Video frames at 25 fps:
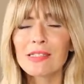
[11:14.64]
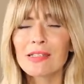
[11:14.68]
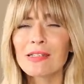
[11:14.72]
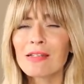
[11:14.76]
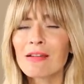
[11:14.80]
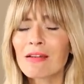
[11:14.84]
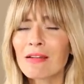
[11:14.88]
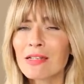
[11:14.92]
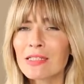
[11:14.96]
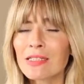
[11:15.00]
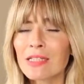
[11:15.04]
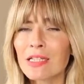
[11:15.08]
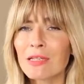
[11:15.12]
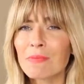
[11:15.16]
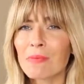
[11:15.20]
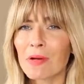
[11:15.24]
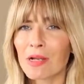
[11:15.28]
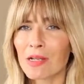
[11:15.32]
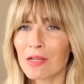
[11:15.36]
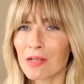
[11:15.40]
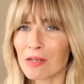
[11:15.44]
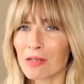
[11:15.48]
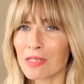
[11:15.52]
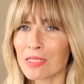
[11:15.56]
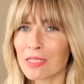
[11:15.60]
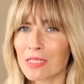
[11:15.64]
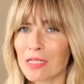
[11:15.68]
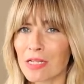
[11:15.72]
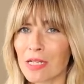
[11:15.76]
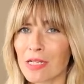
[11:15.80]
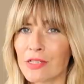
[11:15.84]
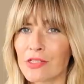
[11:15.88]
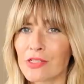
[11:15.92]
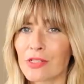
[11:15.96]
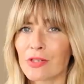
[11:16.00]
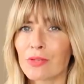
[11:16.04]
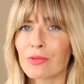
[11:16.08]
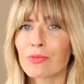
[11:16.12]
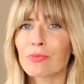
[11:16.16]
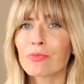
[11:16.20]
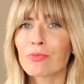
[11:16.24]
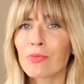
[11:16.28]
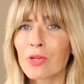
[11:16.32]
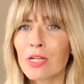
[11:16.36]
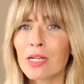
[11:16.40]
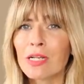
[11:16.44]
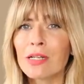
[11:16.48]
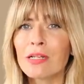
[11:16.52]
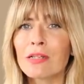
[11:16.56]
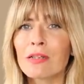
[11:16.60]
are 90 by 90, so
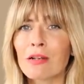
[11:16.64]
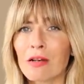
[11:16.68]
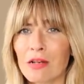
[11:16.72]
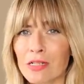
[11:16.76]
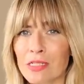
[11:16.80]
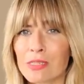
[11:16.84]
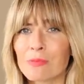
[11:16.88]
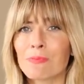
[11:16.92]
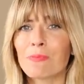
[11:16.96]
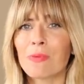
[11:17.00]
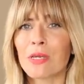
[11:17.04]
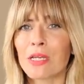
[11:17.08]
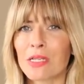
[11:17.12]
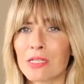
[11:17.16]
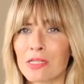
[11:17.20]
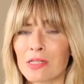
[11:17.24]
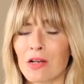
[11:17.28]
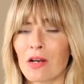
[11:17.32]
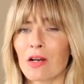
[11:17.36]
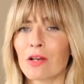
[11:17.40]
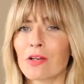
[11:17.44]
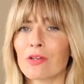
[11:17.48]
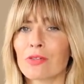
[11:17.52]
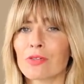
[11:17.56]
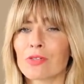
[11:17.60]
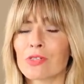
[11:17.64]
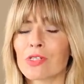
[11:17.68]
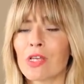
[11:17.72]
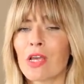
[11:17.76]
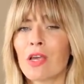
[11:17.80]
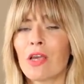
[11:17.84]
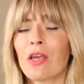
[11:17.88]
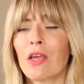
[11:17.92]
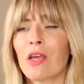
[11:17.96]
really nice big tiles.